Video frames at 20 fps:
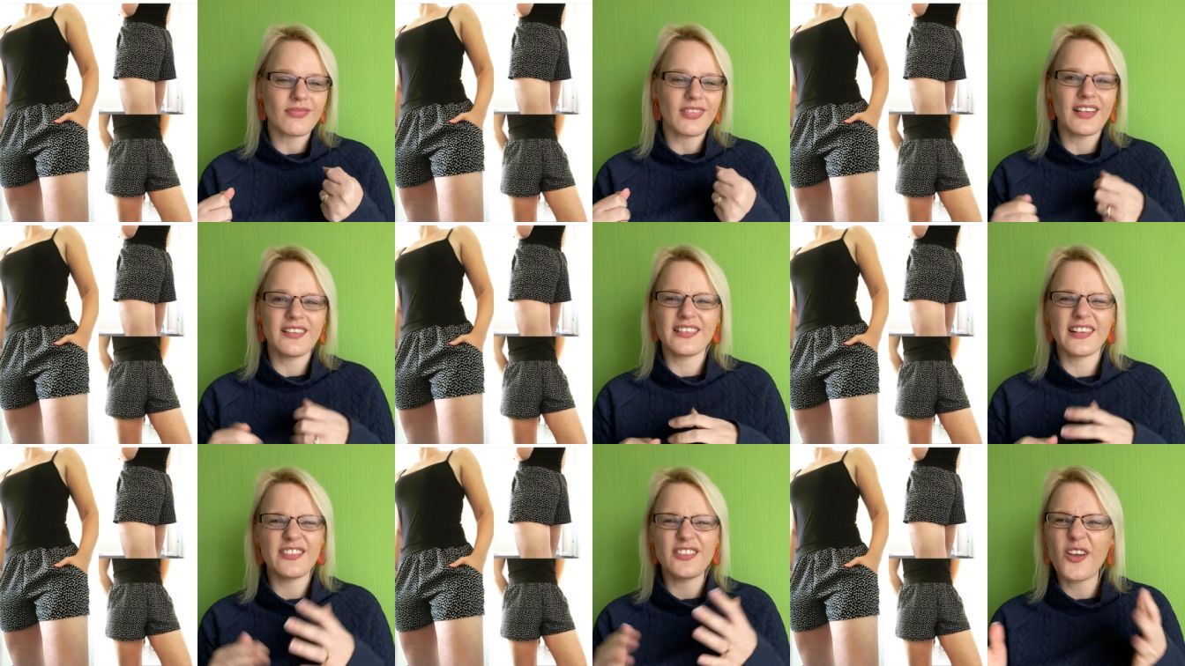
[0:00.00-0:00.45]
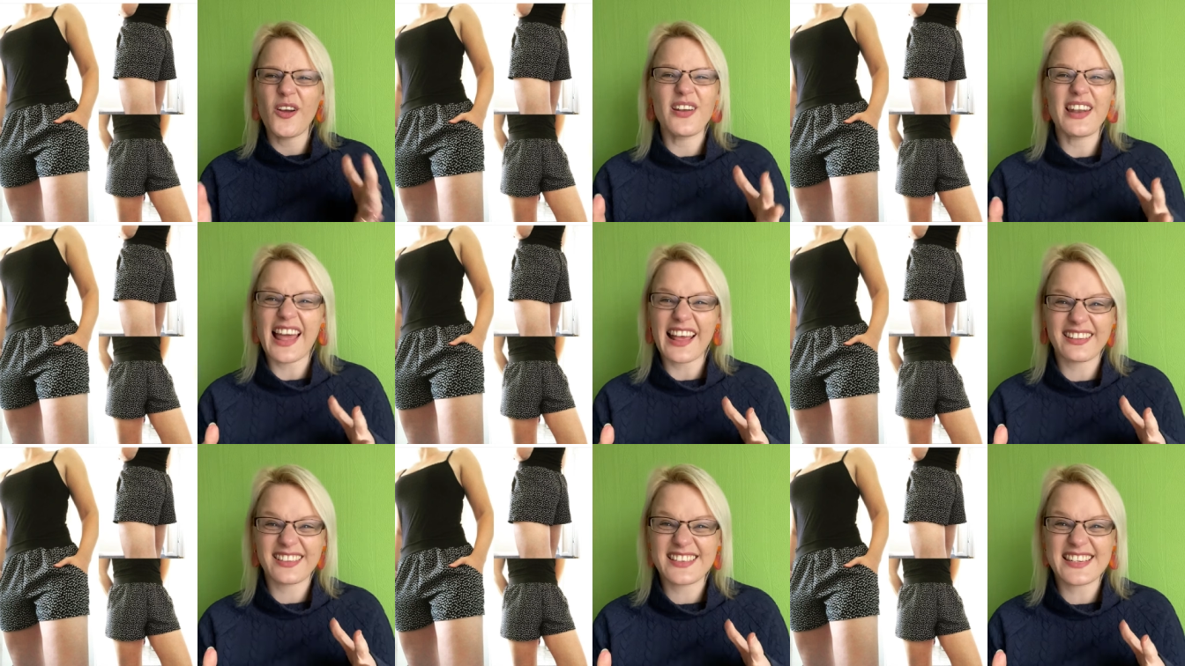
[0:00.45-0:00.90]
so there's no
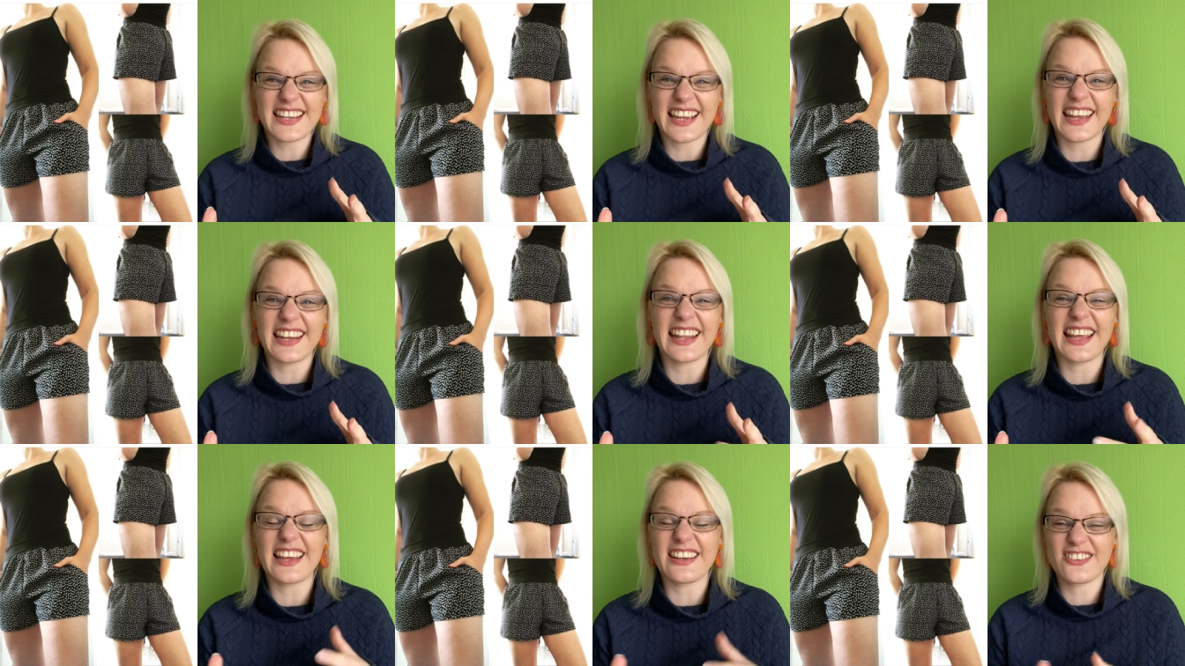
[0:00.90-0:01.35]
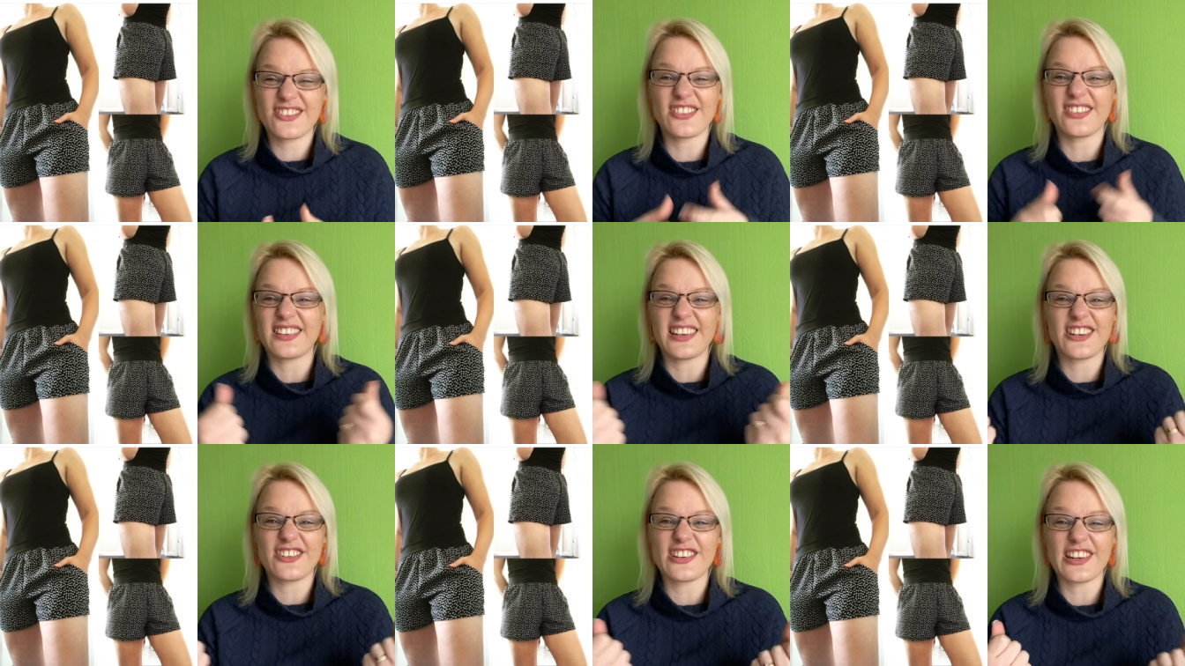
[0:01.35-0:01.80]
elastic in it, it's
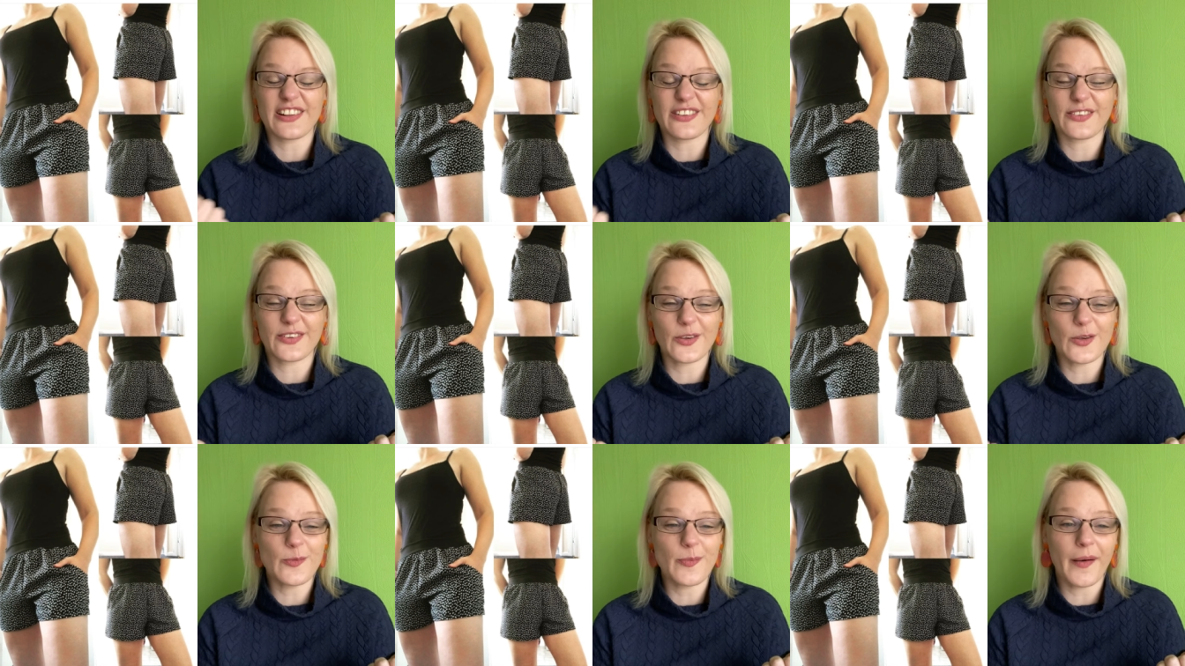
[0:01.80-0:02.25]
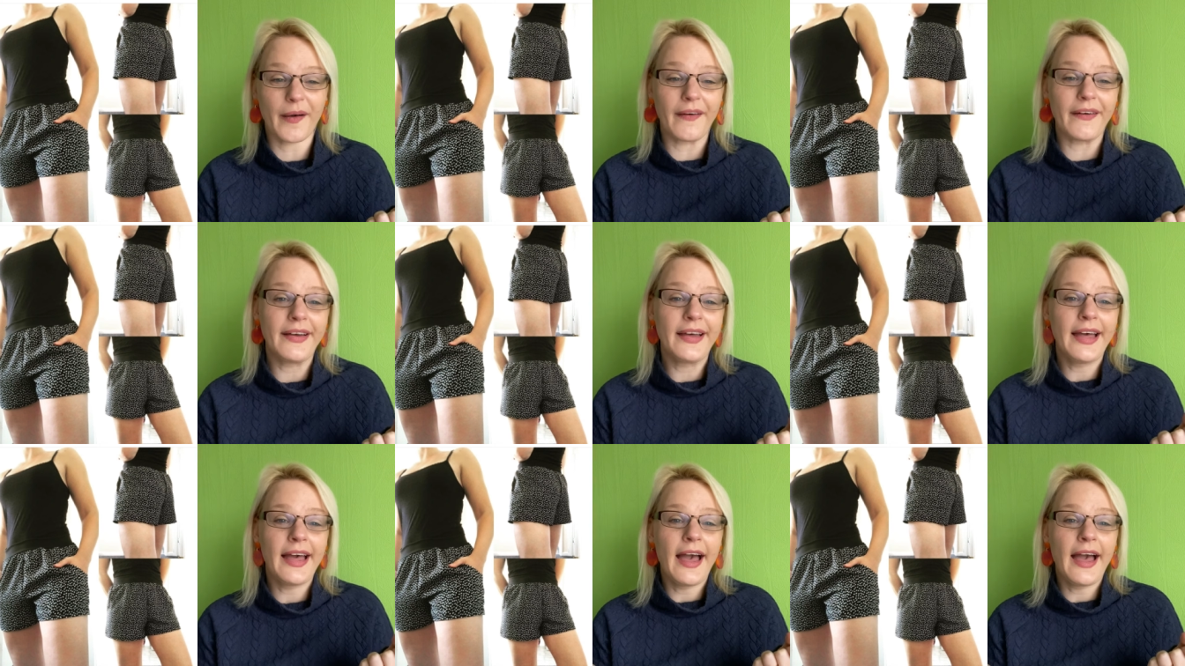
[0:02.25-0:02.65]
just literally scuba.